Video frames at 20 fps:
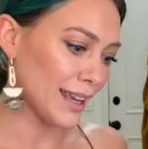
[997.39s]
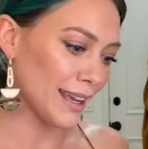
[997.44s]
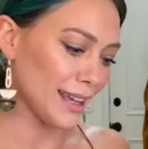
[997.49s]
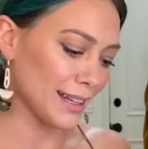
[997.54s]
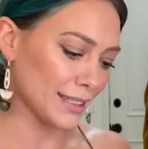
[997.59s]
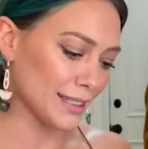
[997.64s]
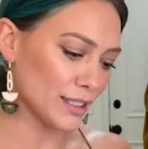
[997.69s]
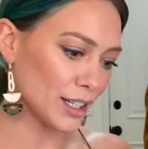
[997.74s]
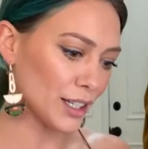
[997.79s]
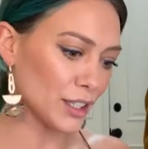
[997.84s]

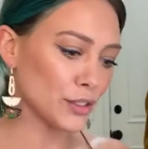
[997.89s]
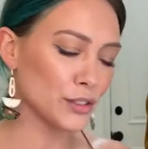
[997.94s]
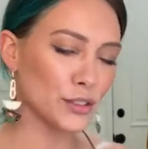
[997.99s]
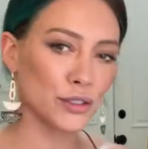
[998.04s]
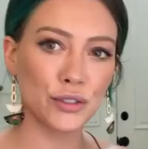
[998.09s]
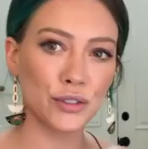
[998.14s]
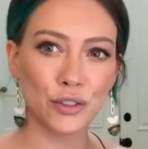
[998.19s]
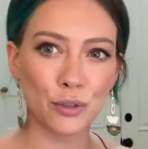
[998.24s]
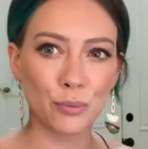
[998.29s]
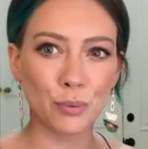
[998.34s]
It's not
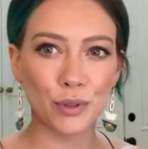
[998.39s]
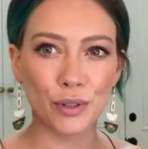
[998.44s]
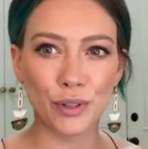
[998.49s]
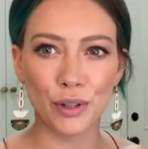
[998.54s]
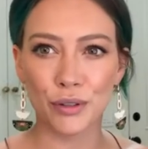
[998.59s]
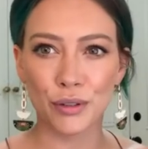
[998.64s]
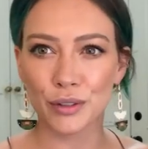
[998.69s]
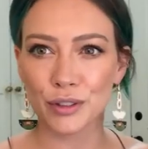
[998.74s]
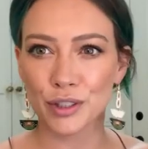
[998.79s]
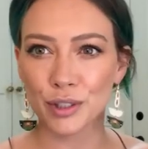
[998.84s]
super
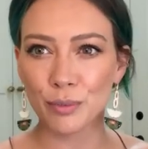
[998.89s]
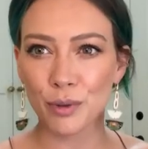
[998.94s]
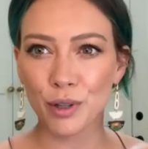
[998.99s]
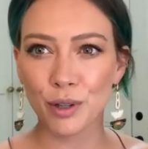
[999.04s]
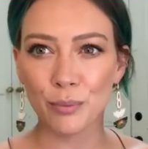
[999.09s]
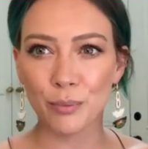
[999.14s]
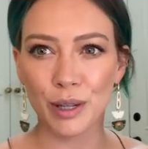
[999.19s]
noticeable,